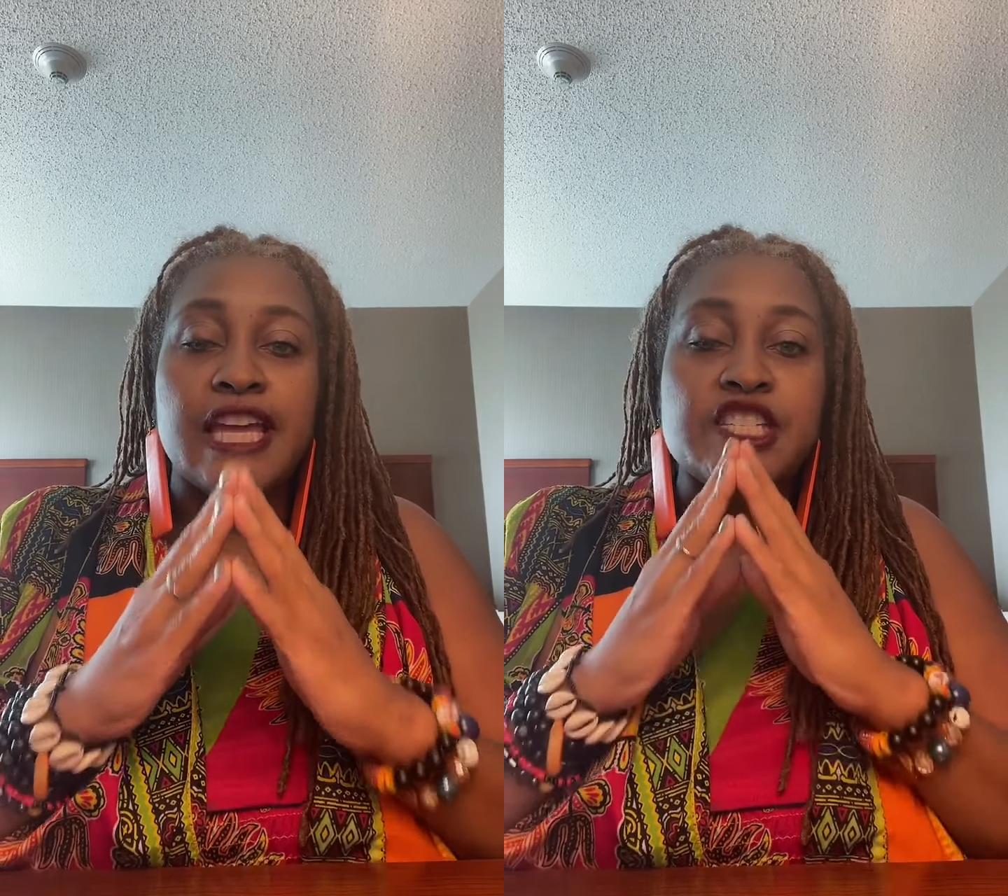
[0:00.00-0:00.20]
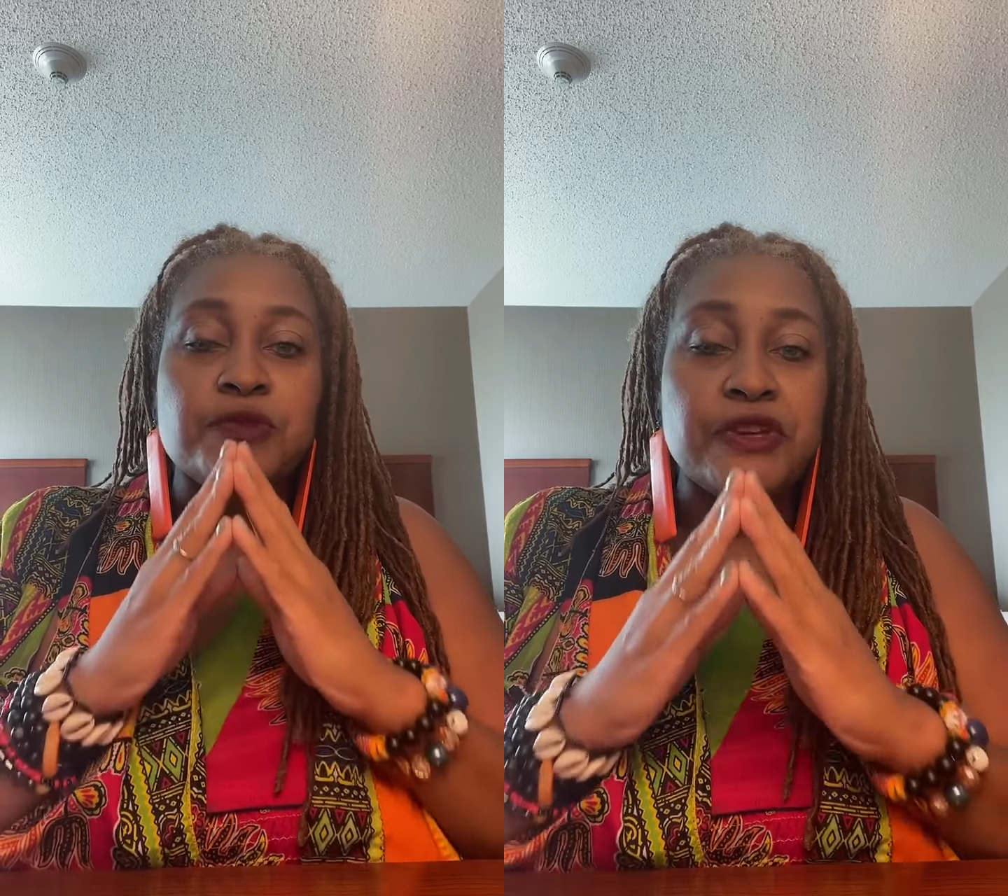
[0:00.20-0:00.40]

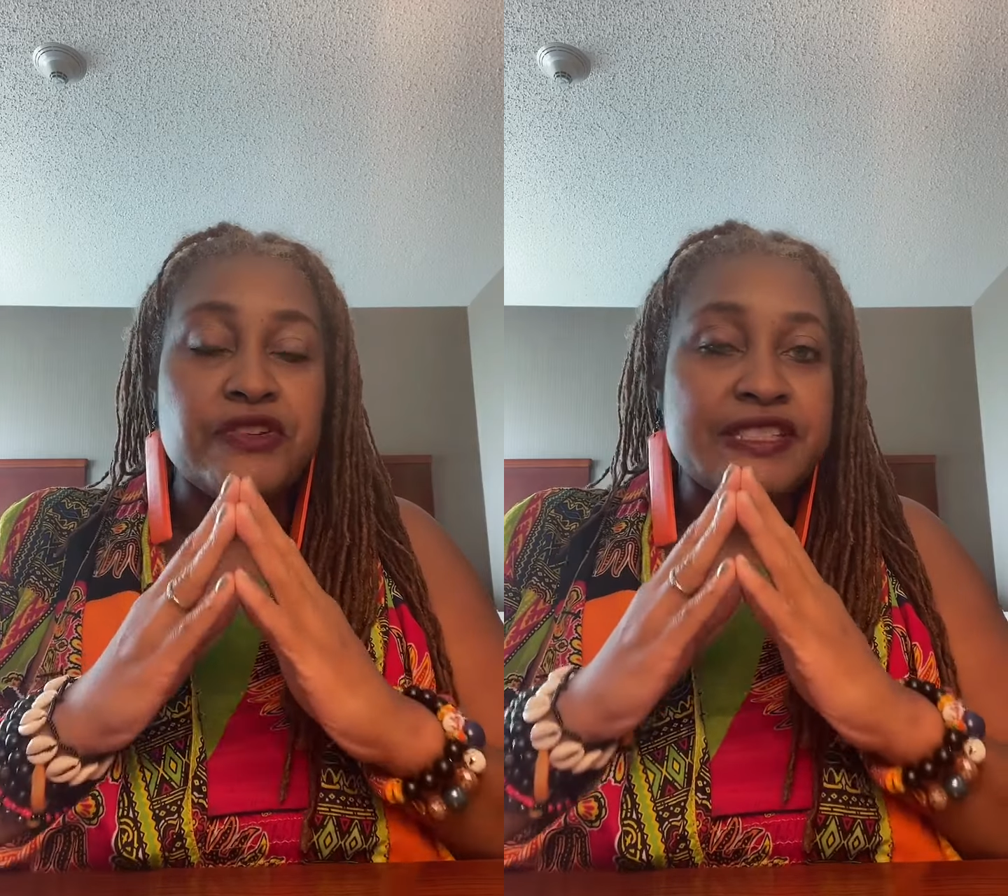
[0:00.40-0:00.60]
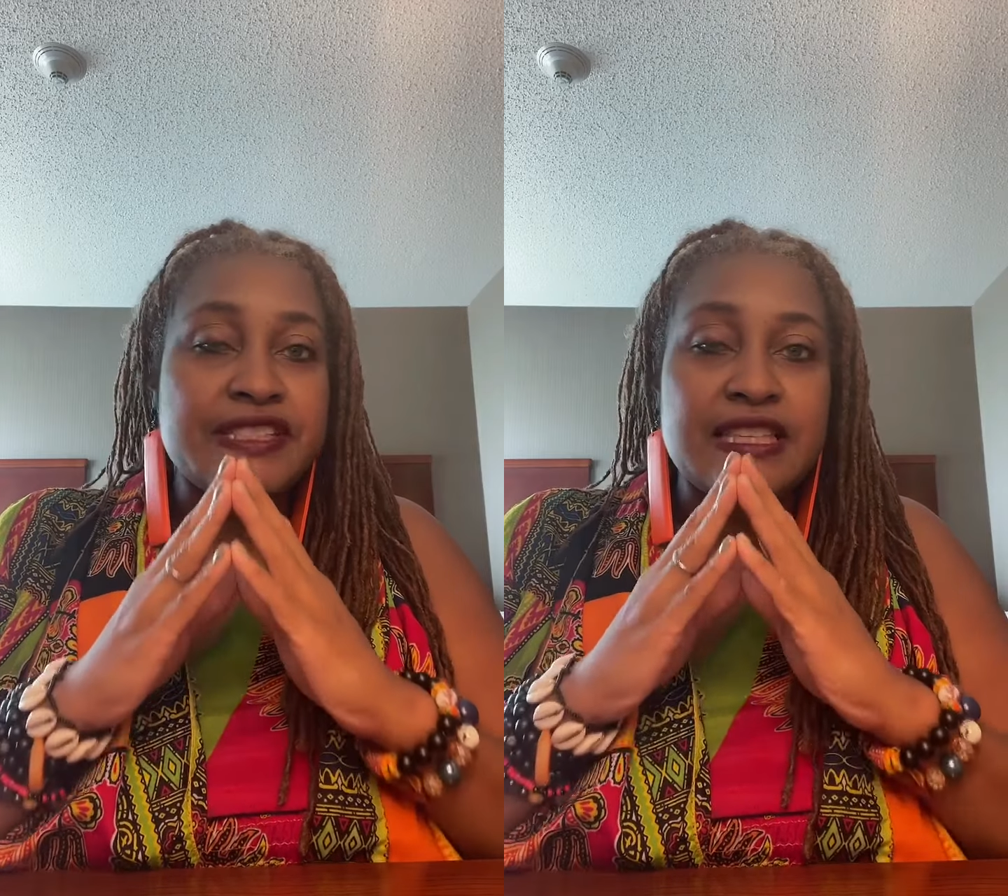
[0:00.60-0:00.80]

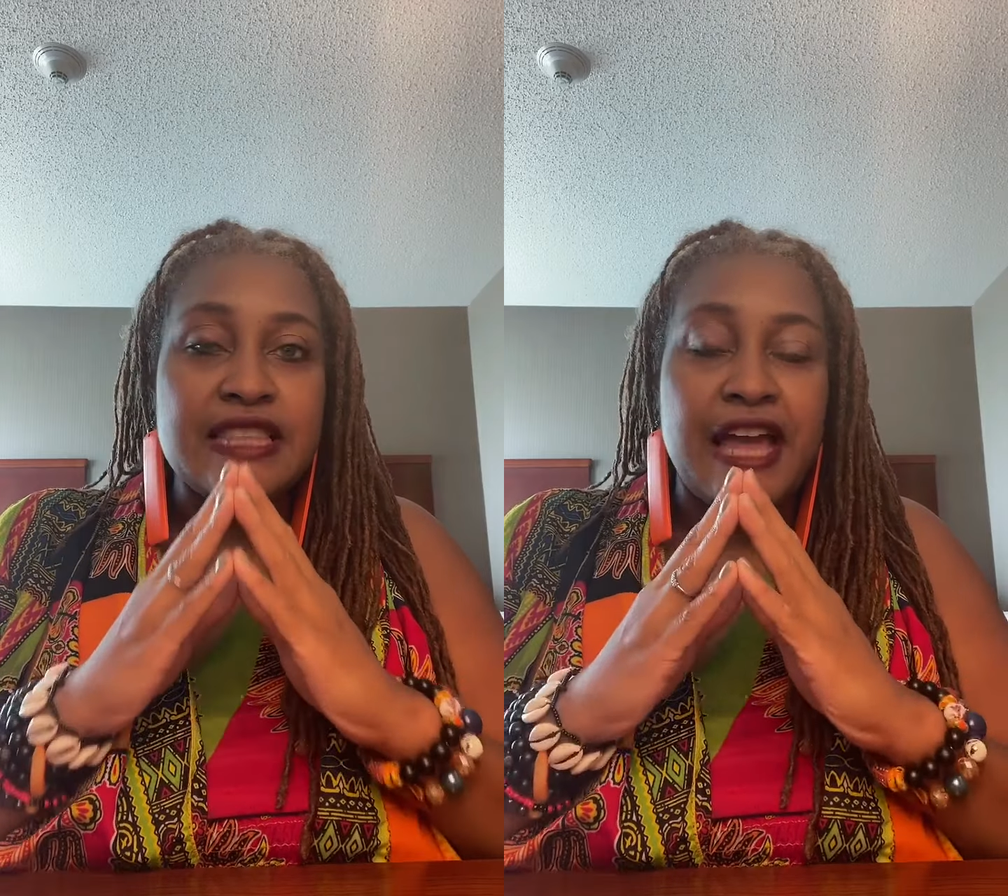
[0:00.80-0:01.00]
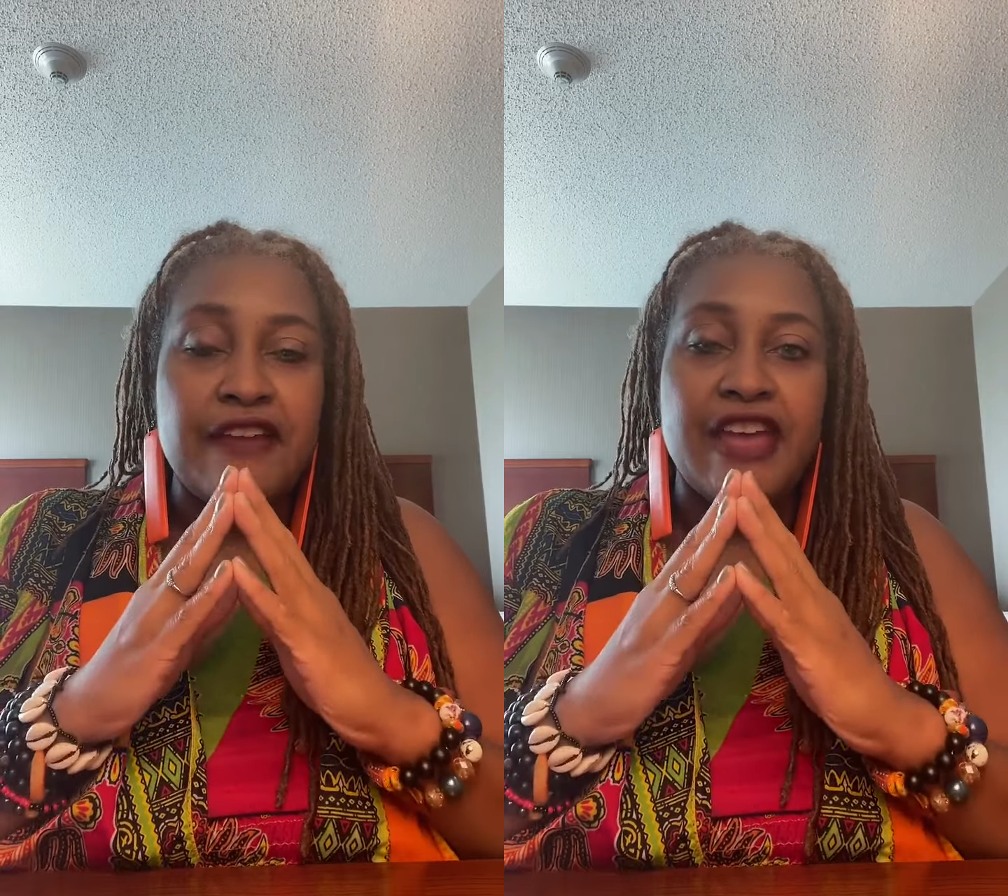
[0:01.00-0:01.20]
experiencing
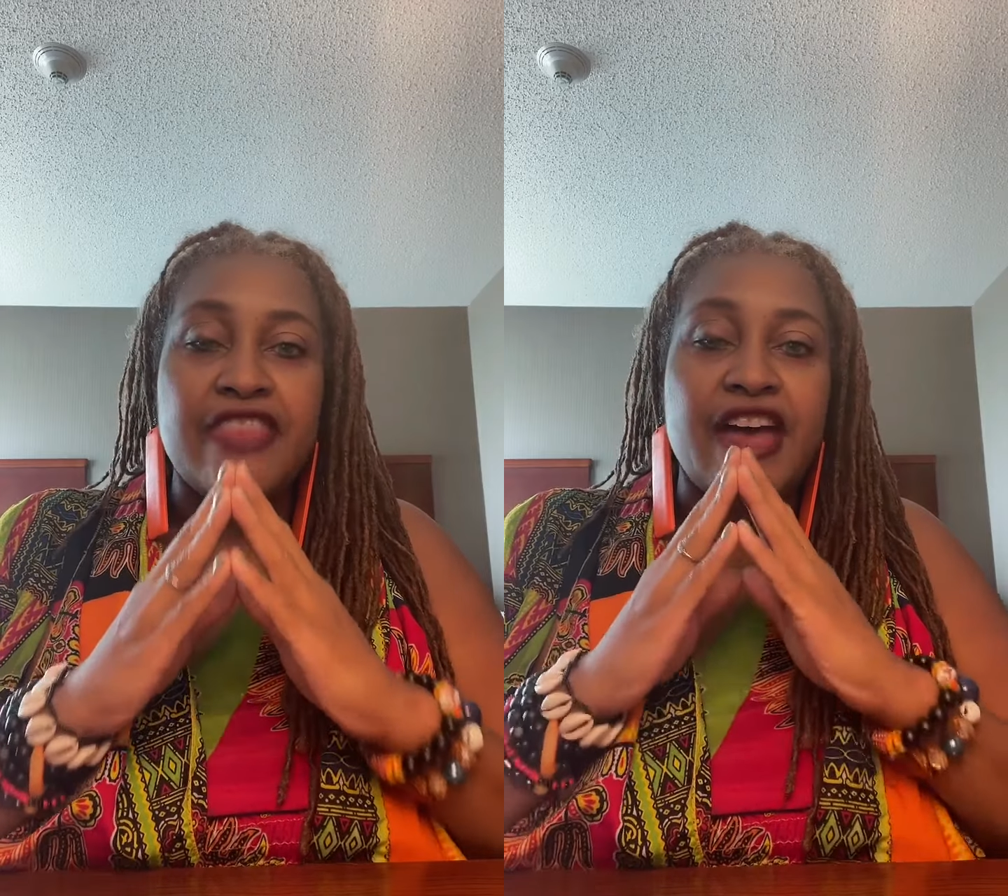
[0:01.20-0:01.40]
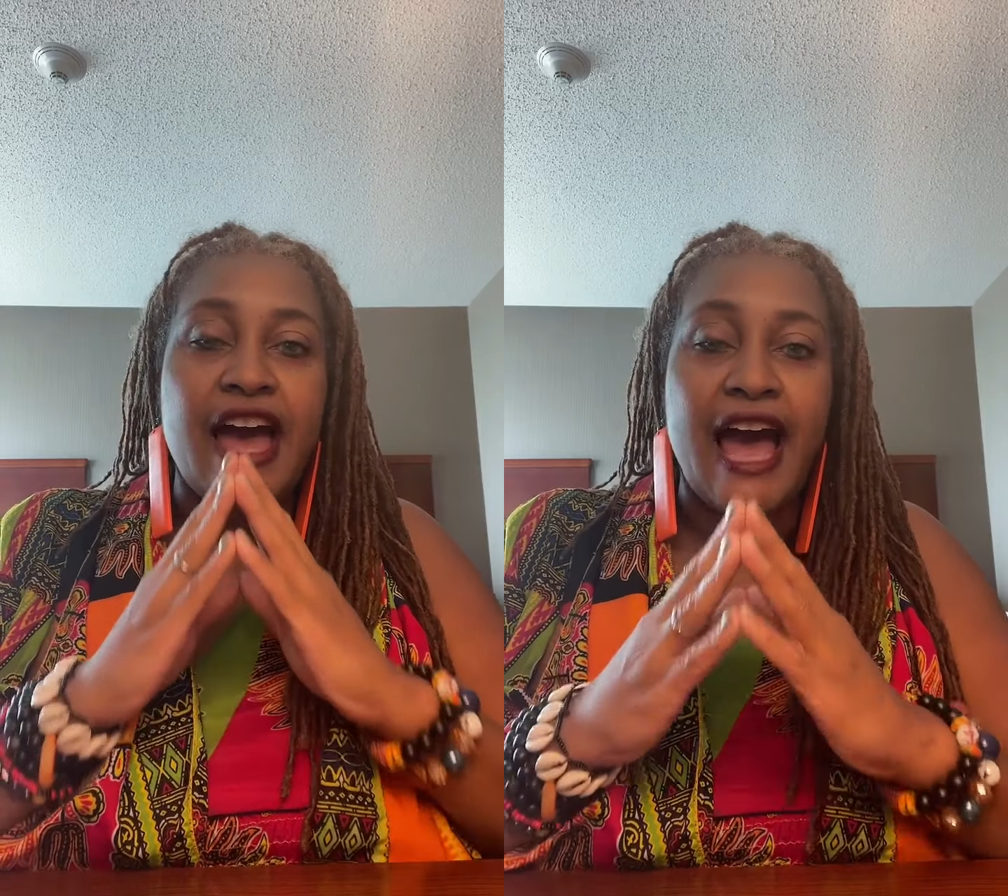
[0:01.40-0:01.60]
life
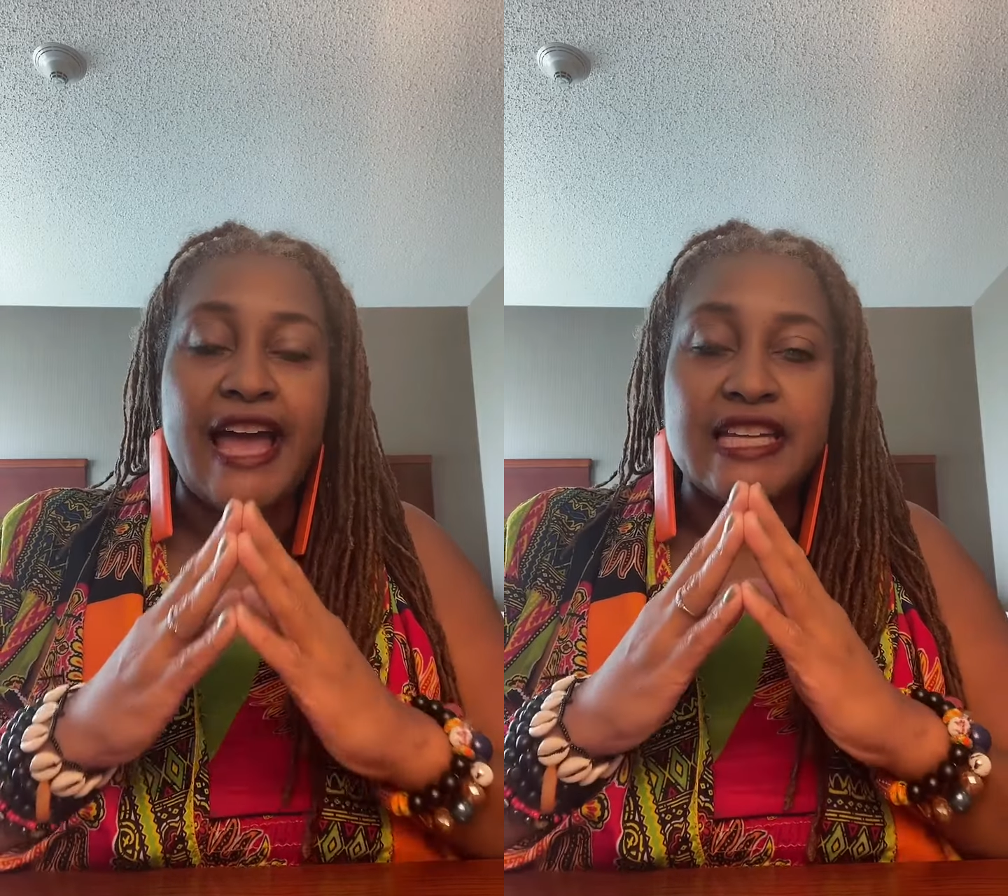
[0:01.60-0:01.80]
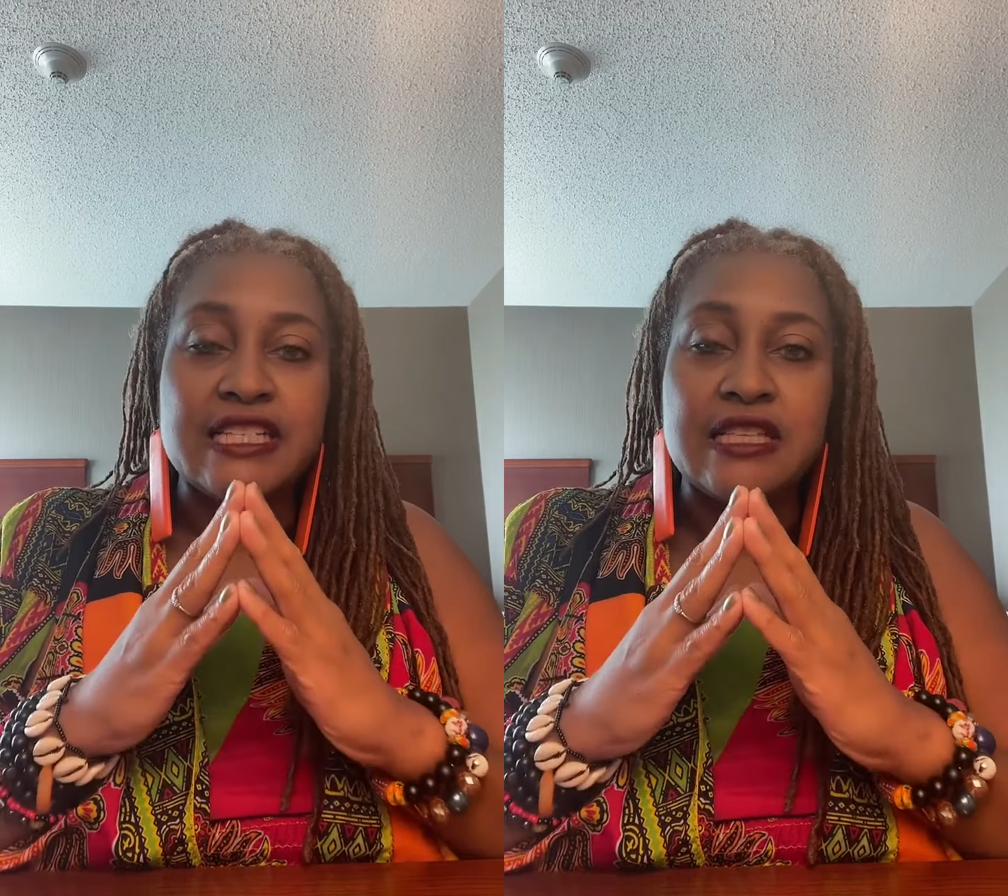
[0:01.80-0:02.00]
at
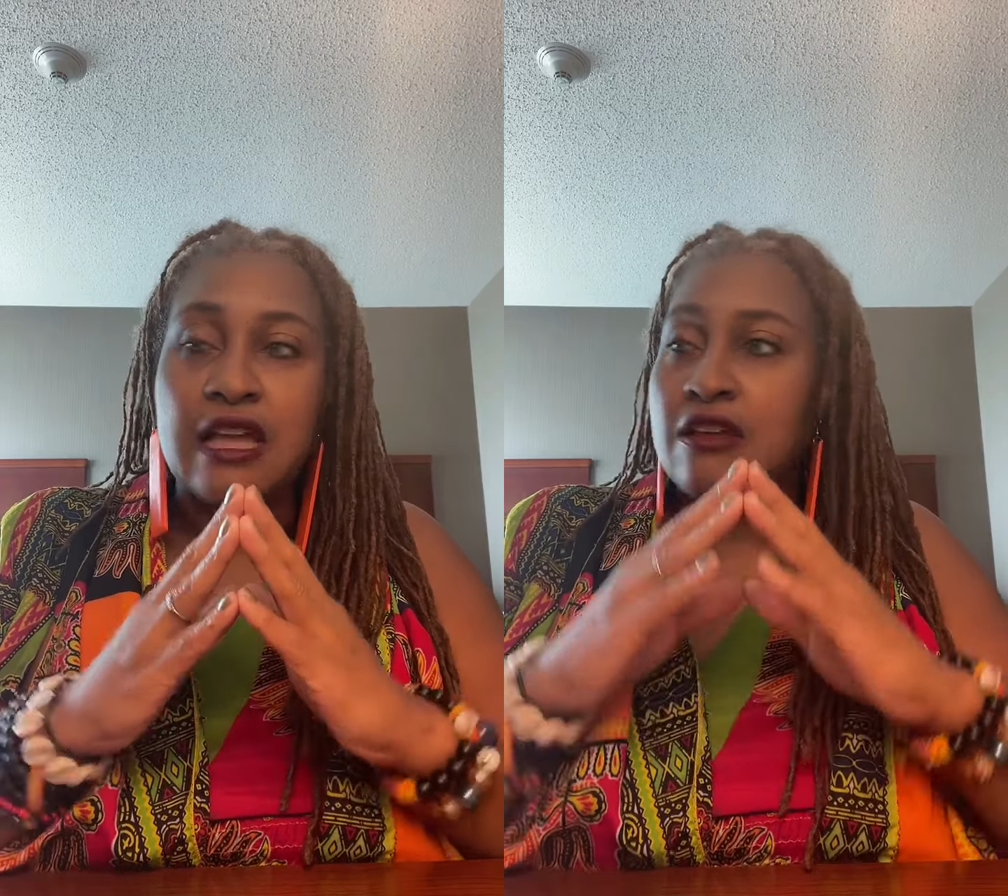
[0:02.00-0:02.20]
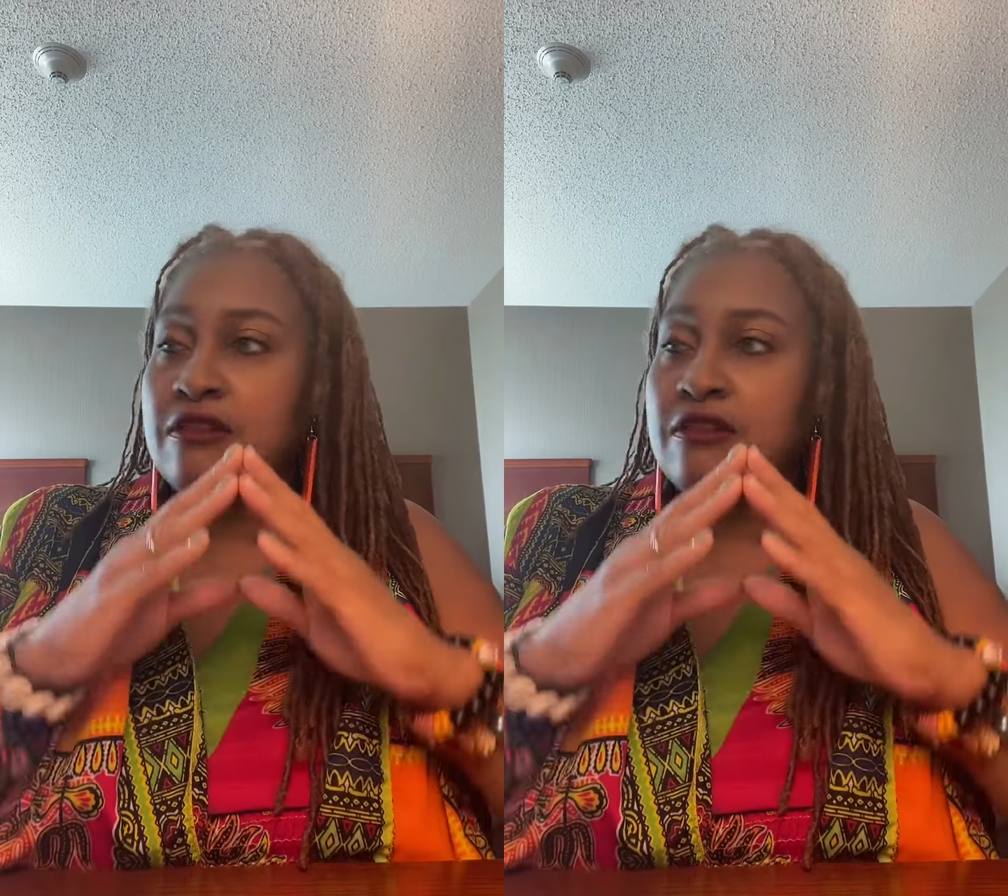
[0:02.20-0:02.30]
the